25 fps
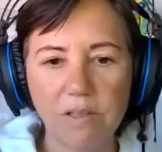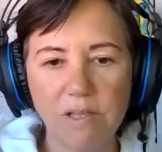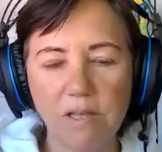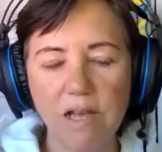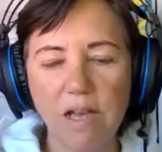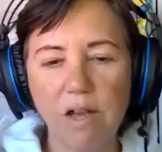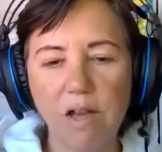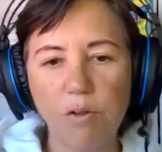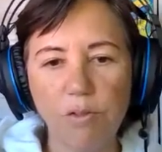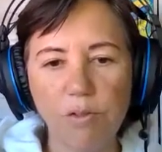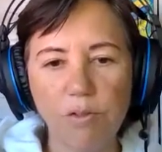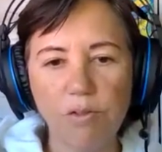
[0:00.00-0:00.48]

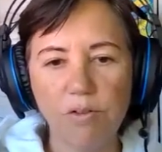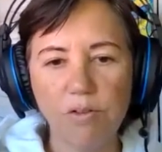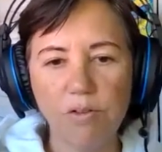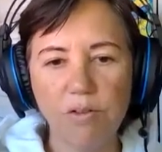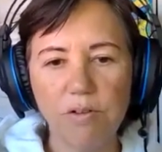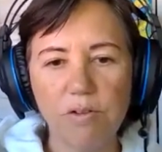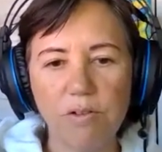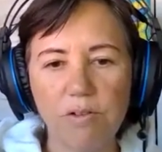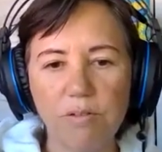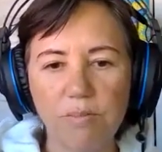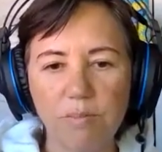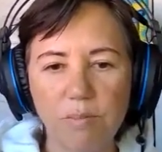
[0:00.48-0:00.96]

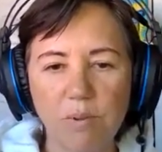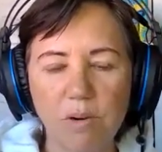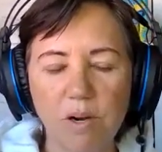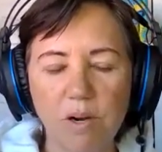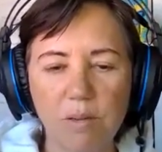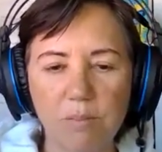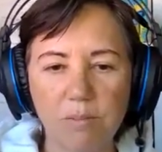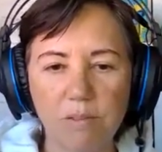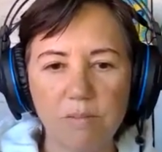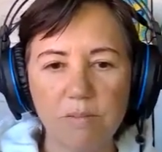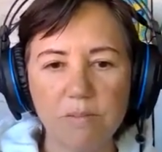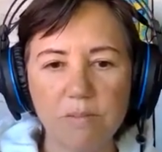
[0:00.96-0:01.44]
health
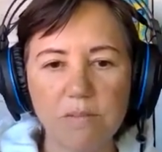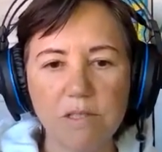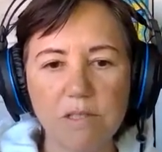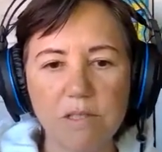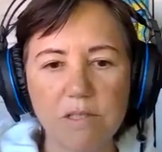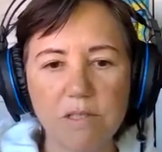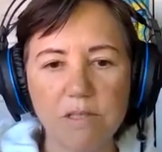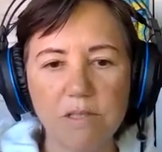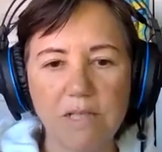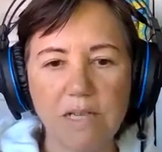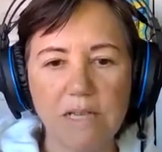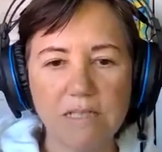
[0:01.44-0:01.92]

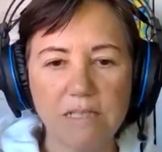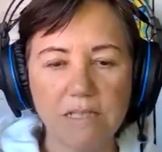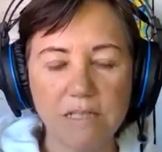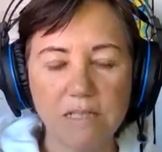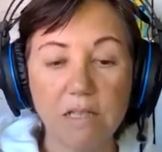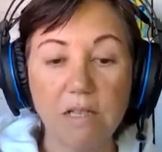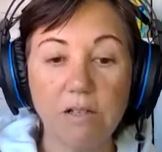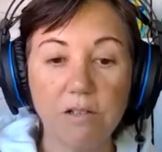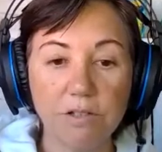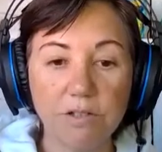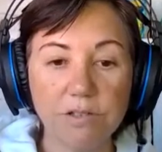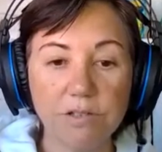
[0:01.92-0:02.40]
problems
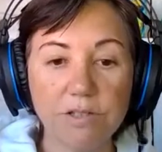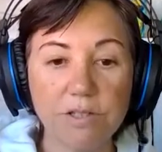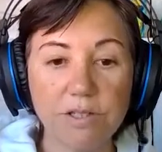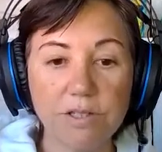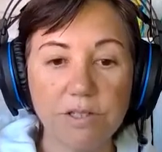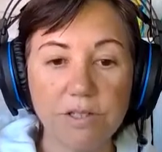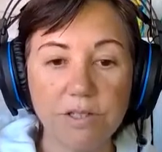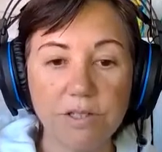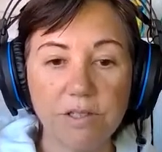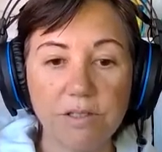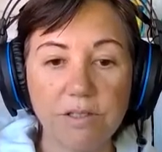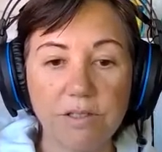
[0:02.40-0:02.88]
as
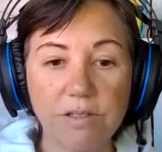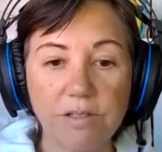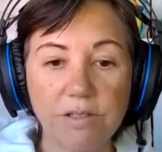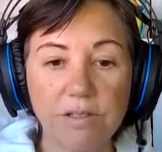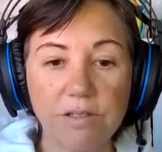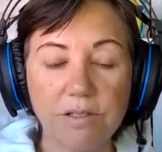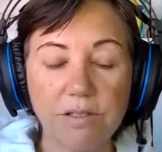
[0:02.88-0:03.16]
adults.